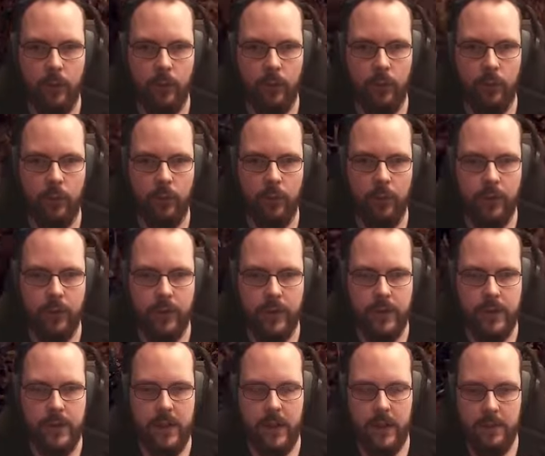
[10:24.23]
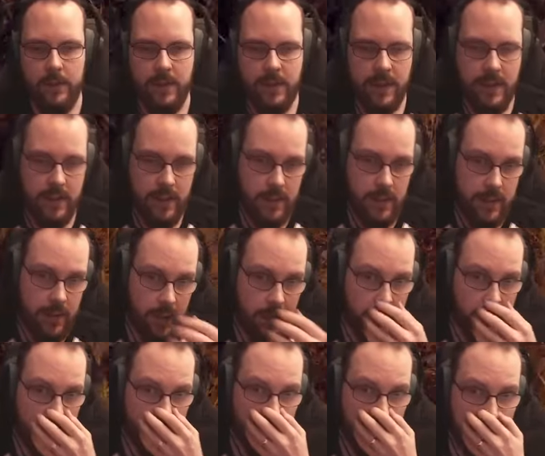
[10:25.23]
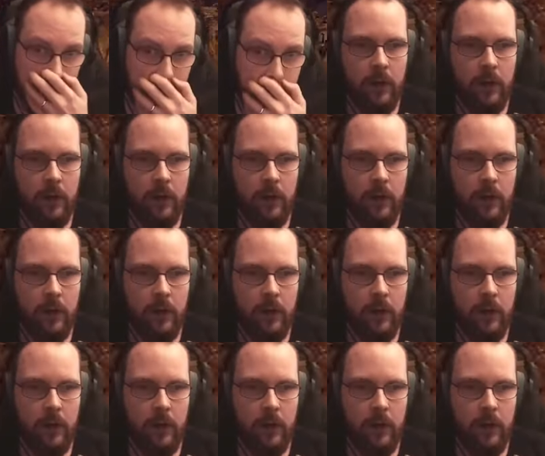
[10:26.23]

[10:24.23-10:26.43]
Oh boy, this game is addicting.